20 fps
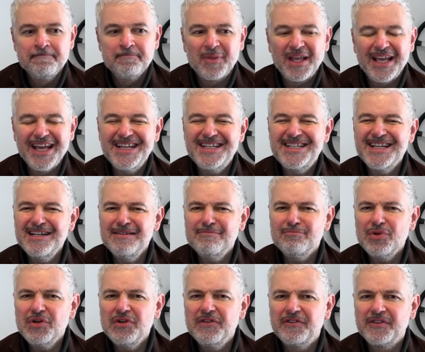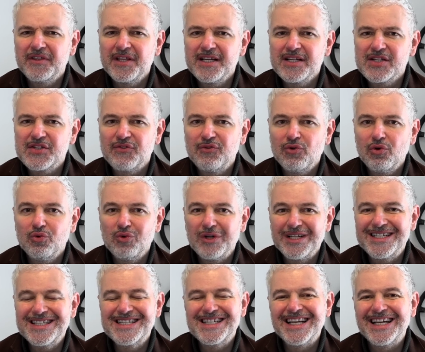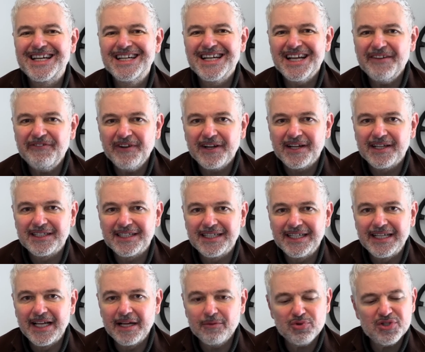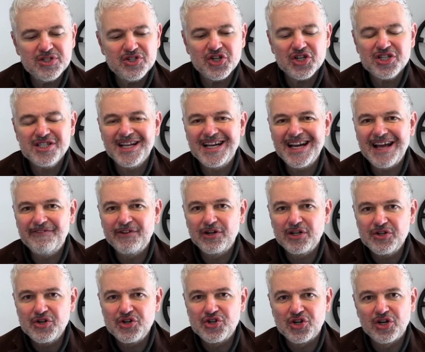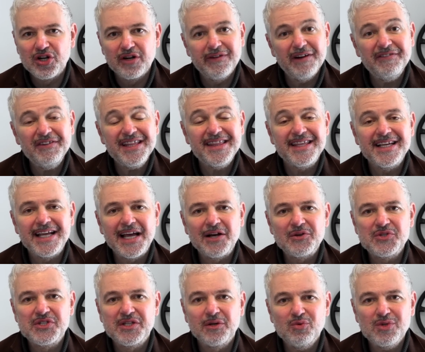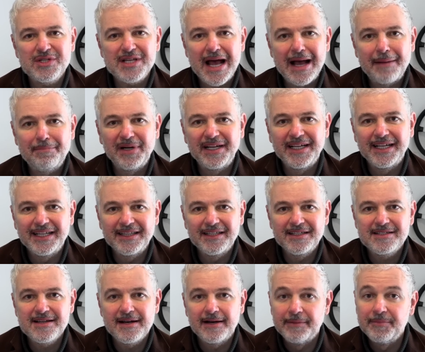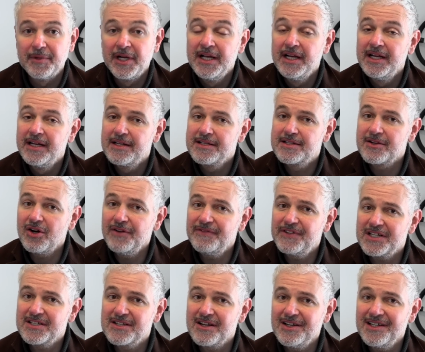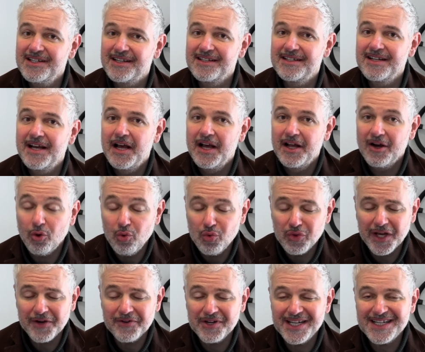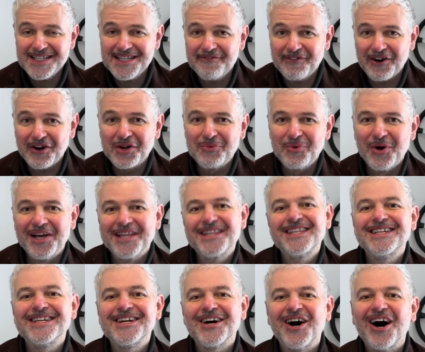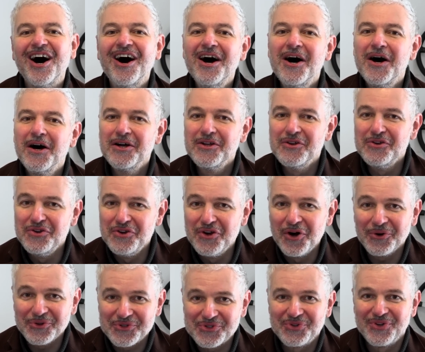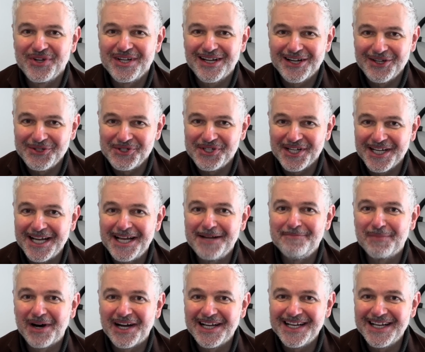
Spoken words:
It didn't move things forward significantly. It was just an evolution of everything else that was happening at the time. So I've decided, although it is a very worthy car, not to include it in my